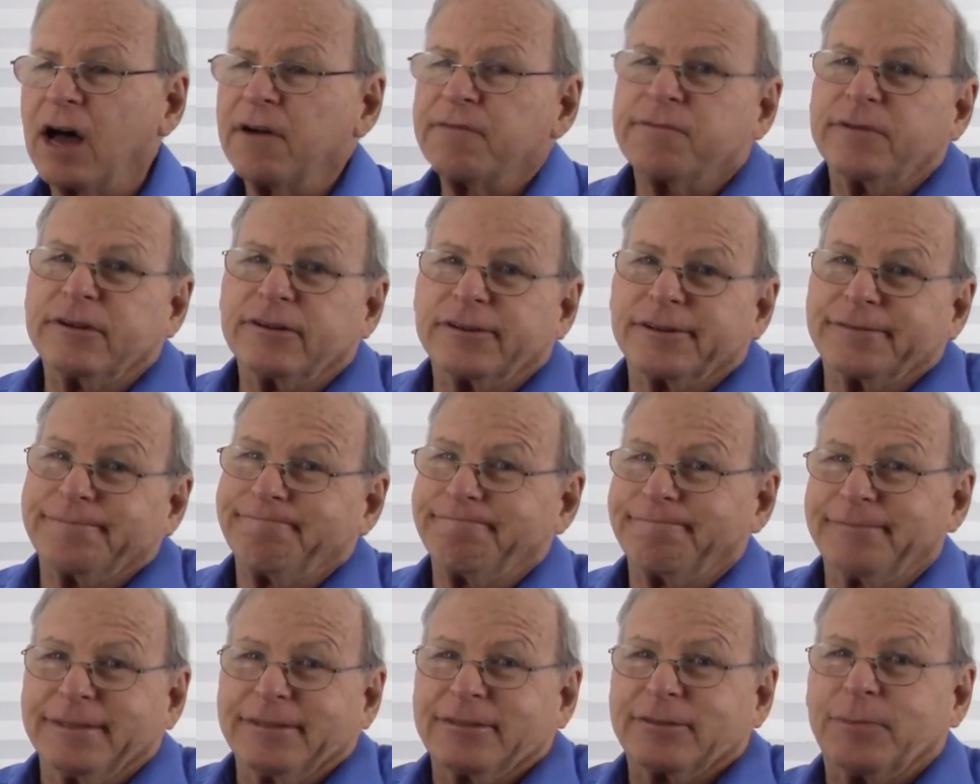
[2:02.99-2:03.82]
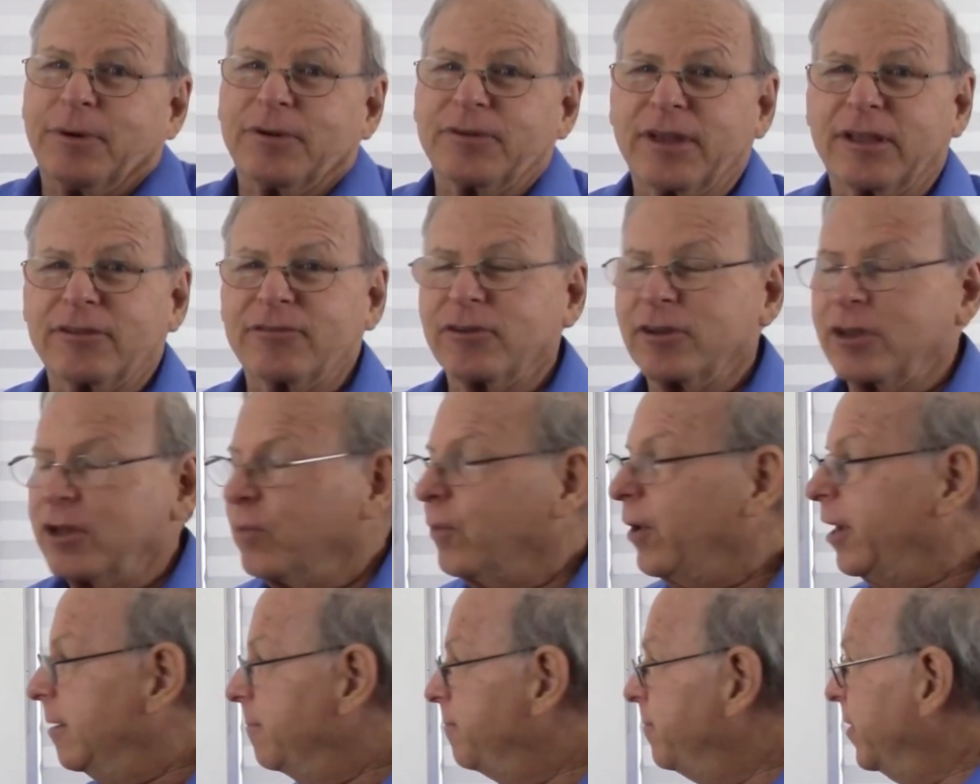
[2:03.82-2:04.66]
off, which hmm, I suppose that's a
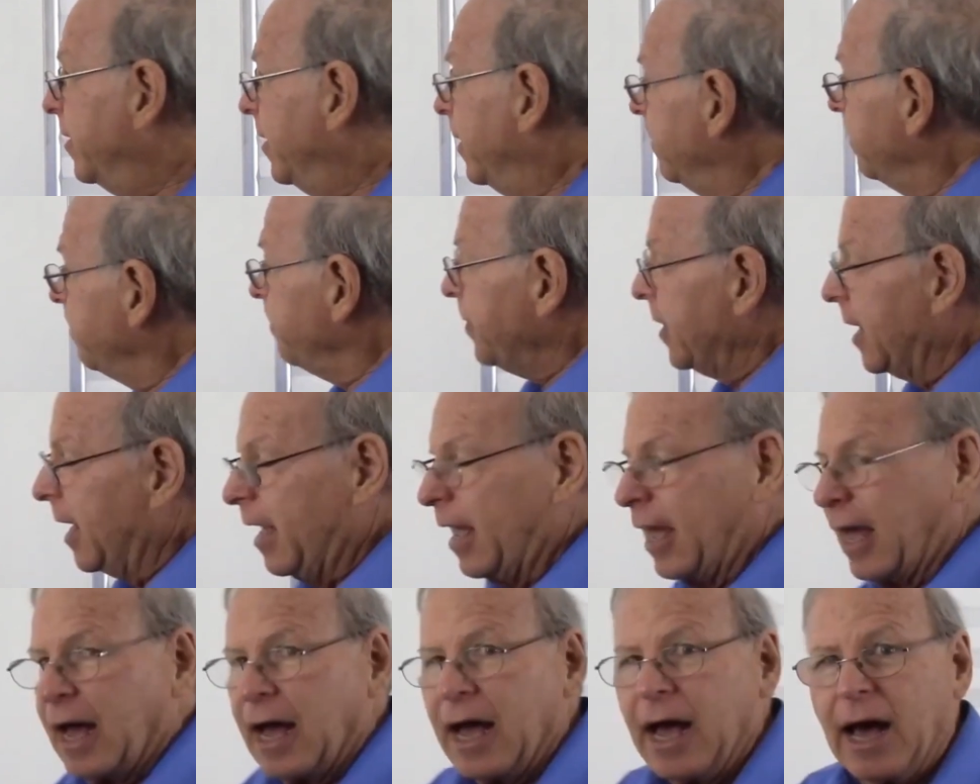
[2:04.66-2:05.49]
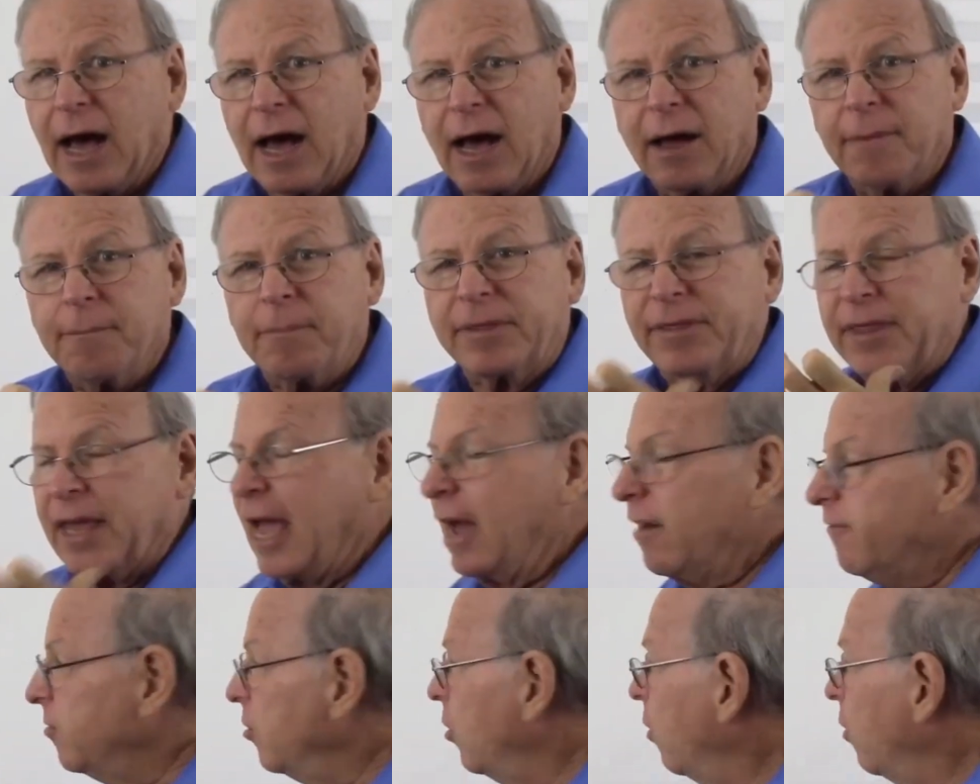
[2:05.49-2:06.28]
good way to put it. Uh, but they have